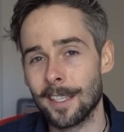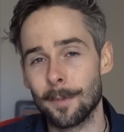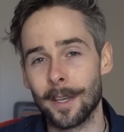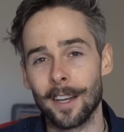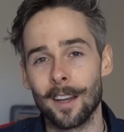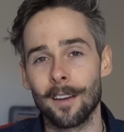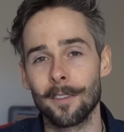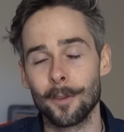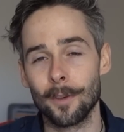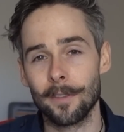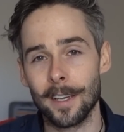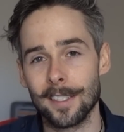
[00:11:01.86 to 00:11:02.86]
is big enough
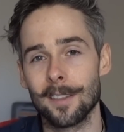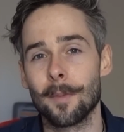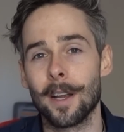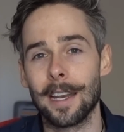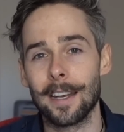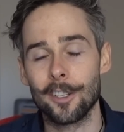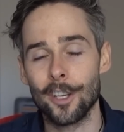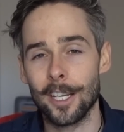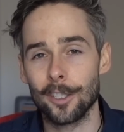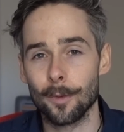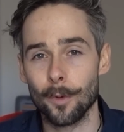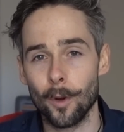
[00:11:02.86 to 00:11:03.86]
to invest the money to
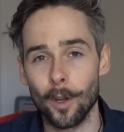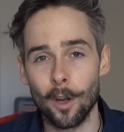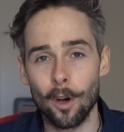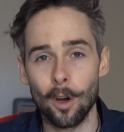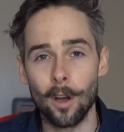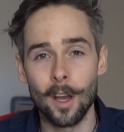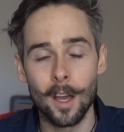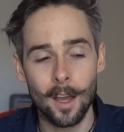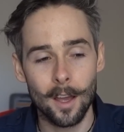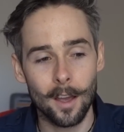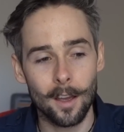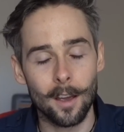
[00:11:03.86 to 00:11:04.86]
change the protocol
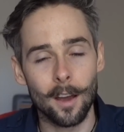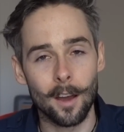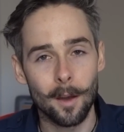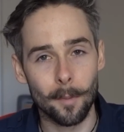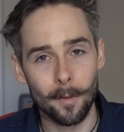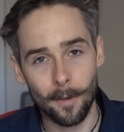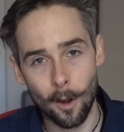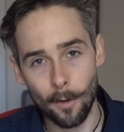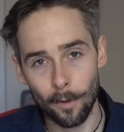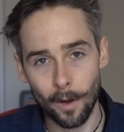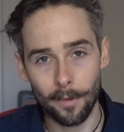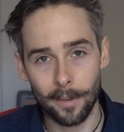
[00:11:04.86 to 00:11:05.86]

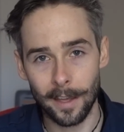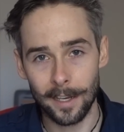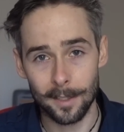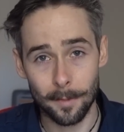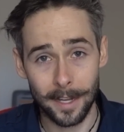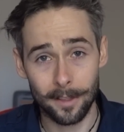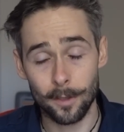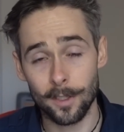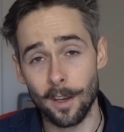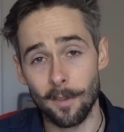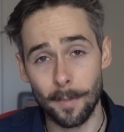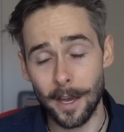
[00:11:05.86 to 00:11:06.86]
over everything to make their
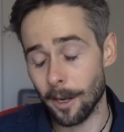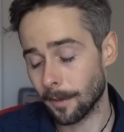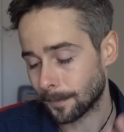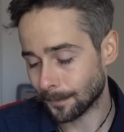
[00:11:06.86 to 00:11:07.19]
stuff better.